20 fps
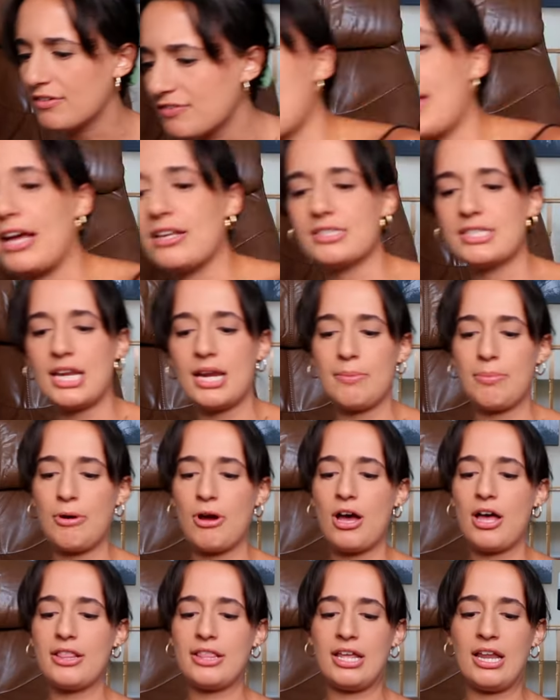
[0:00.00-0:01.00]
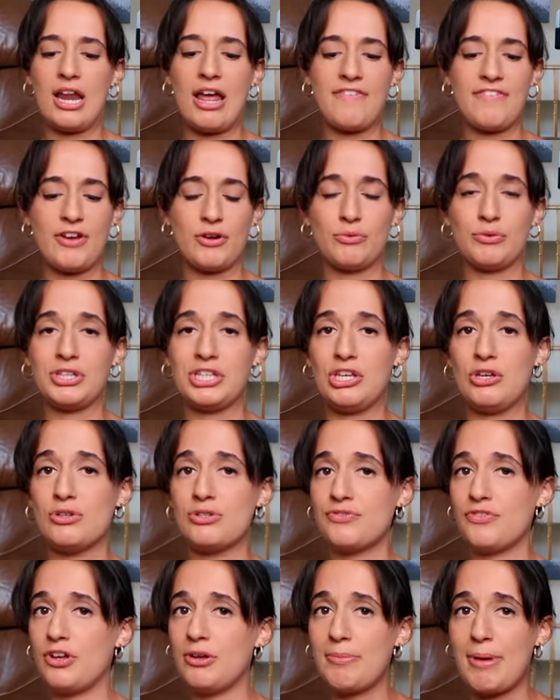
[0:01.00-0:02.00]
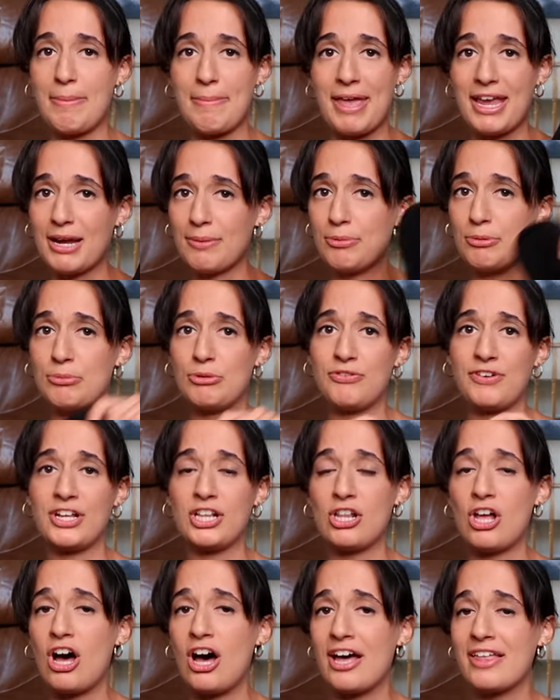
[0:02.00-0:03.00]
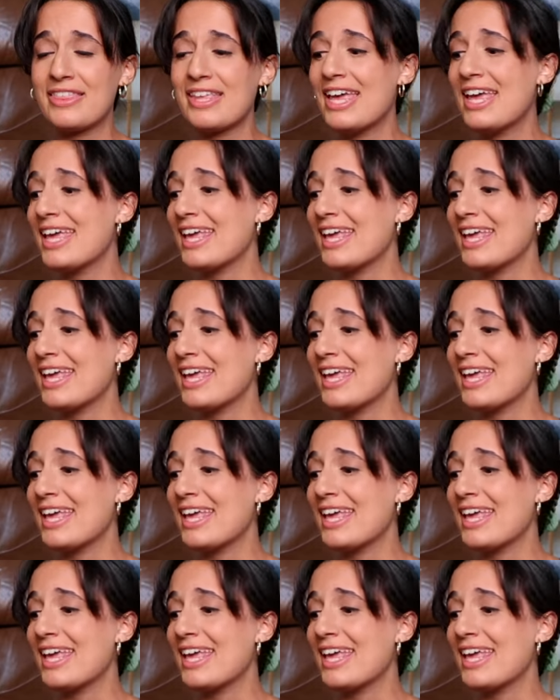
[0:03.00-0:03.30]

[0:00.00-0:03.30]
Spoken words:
Something else that I brought that I found really useful, my makeup removing cloth.